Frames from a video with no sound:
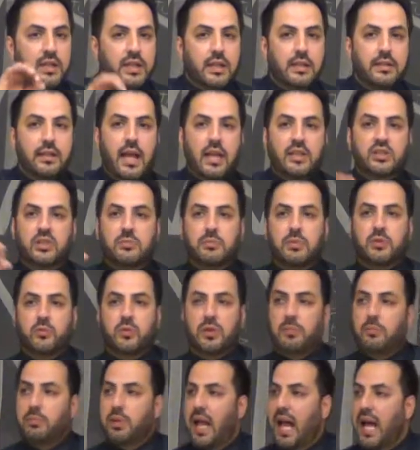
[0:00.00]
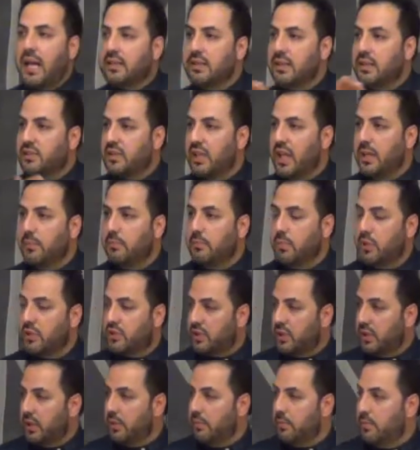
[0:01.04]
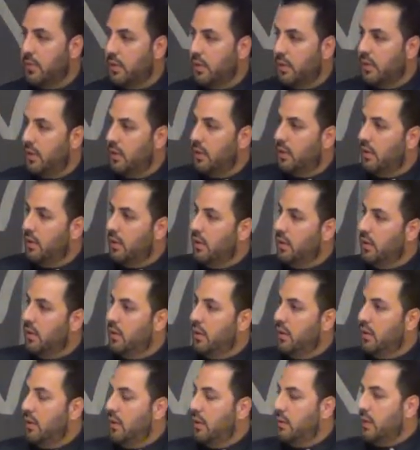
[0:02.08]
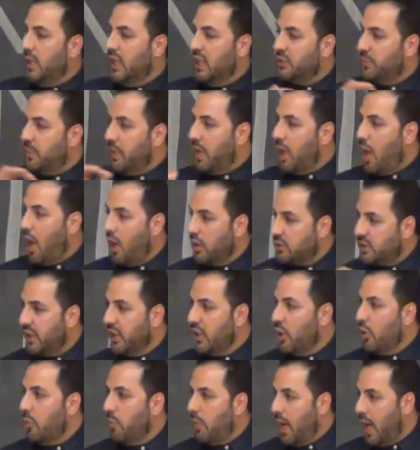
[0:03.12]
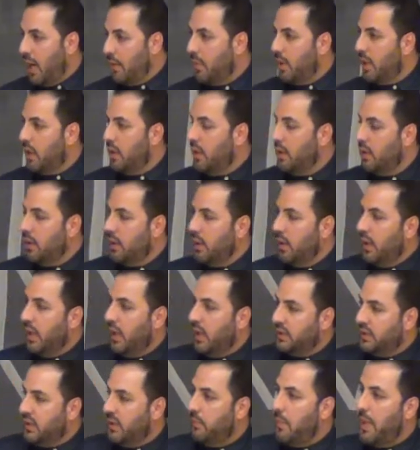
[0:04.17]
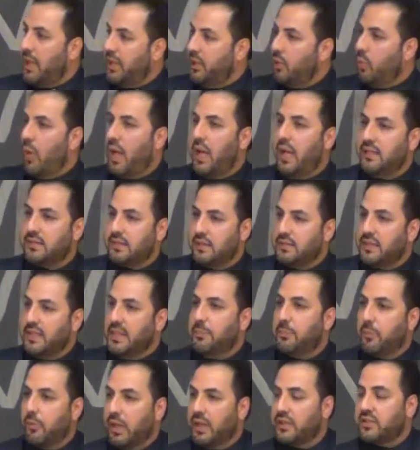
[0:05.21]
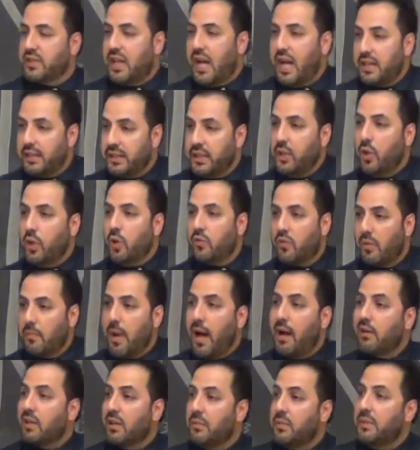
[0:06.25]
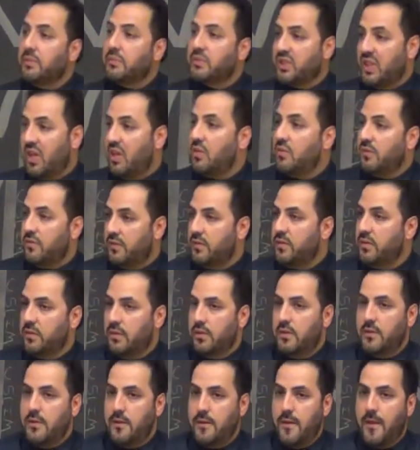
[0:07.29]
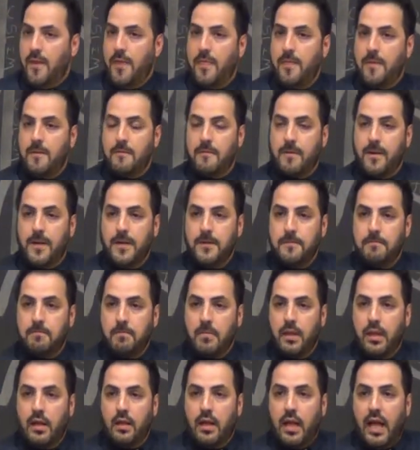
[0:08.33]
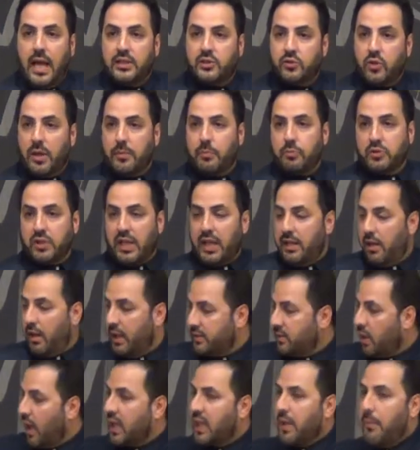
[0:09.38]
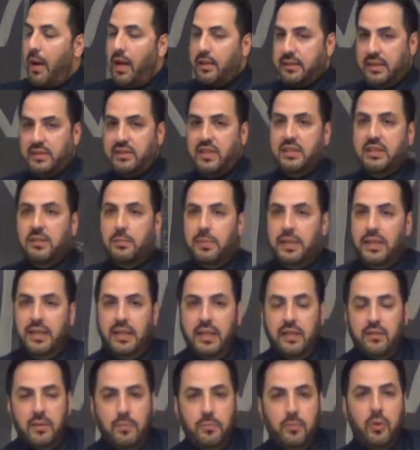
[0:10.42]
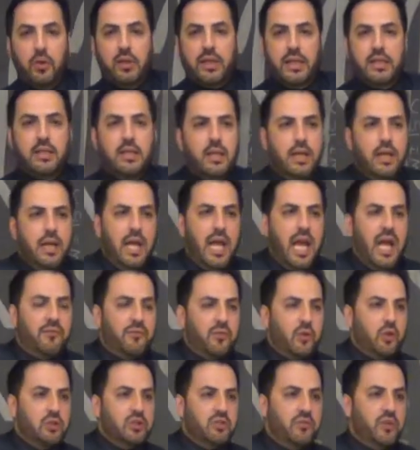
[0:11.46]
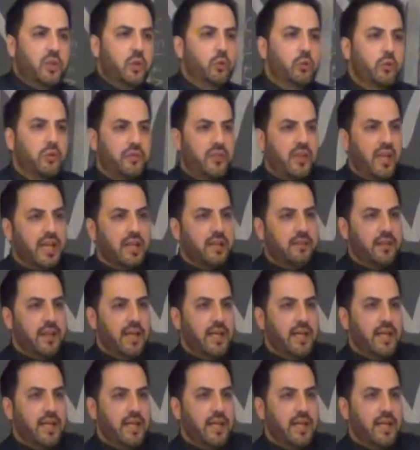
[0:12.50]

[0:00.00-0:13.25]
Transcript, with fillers: of the connection between blackness and Muslim that has been haunting Obama is in many ways a deeper anxiety over Malcolm himself. Right? And so I, and I talk about this at the beginning of the book, and, and for those of you who think